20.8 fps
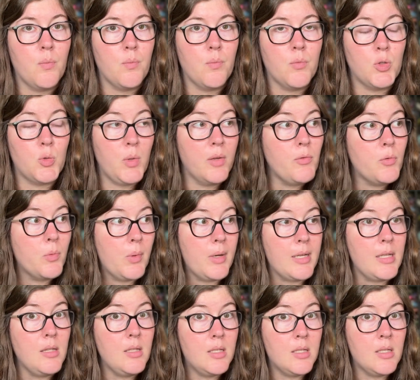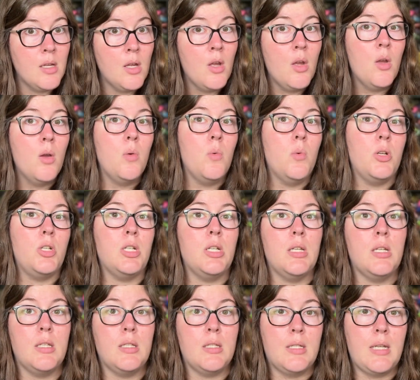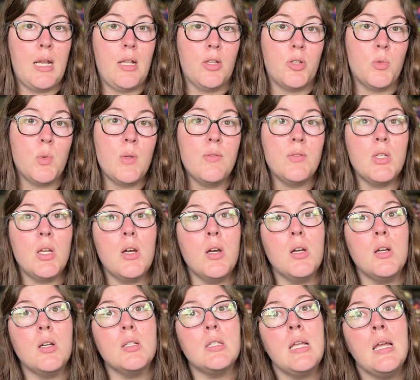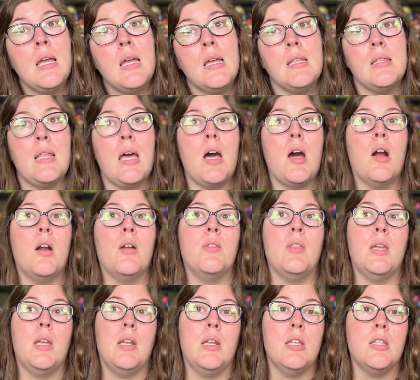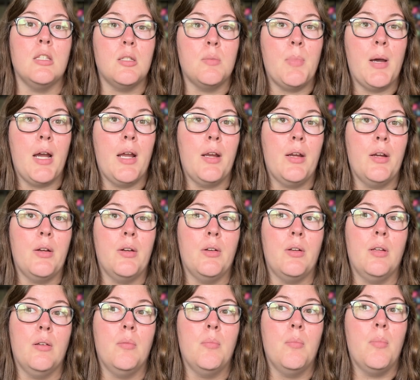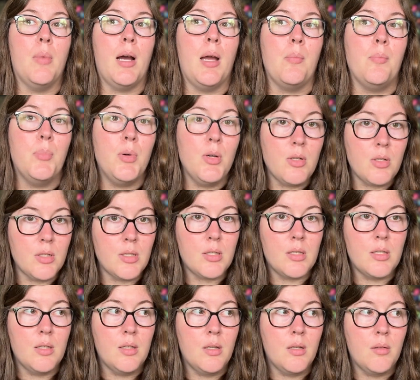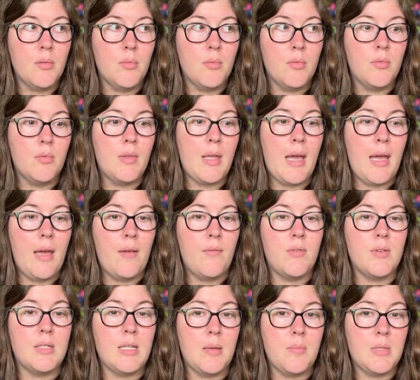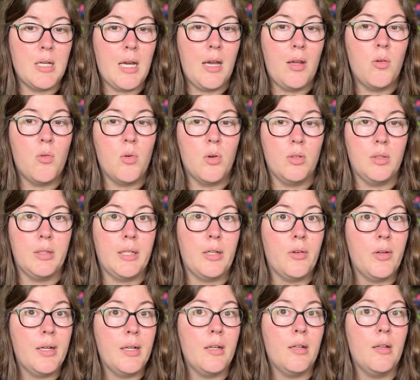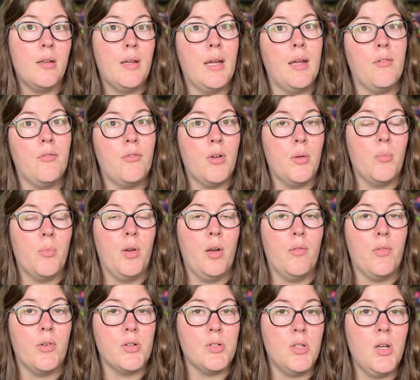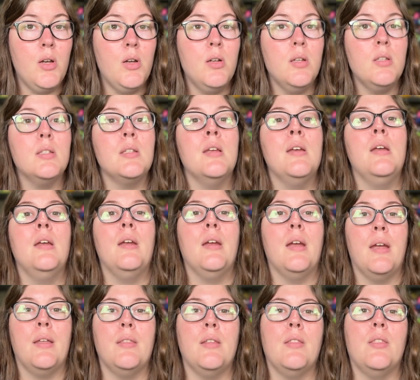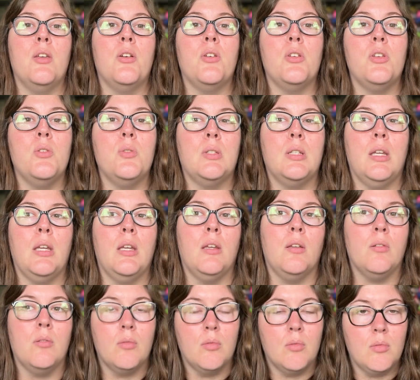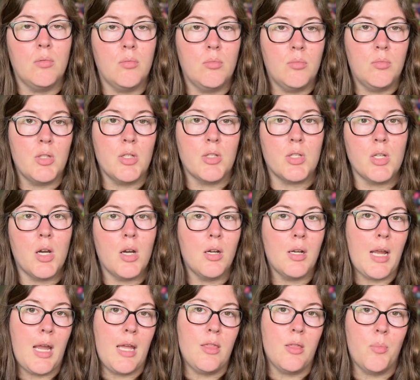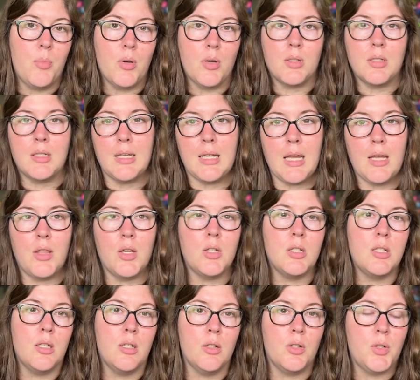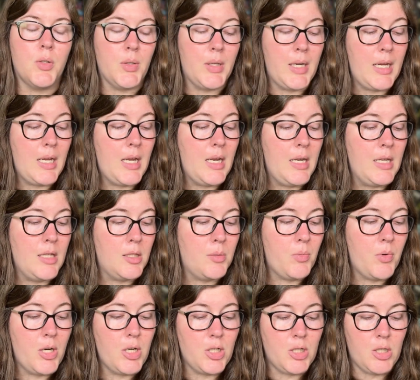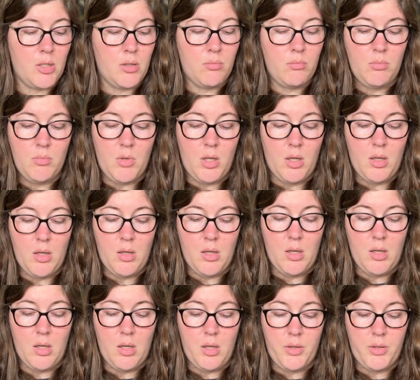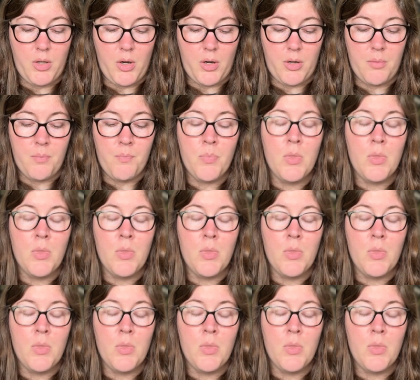Swift Reads, which is Taylor Swift songs that are then inspired by books that have the same title or lyric from one of her songs, and then they're using the song and the book together to create an inspiration yarn.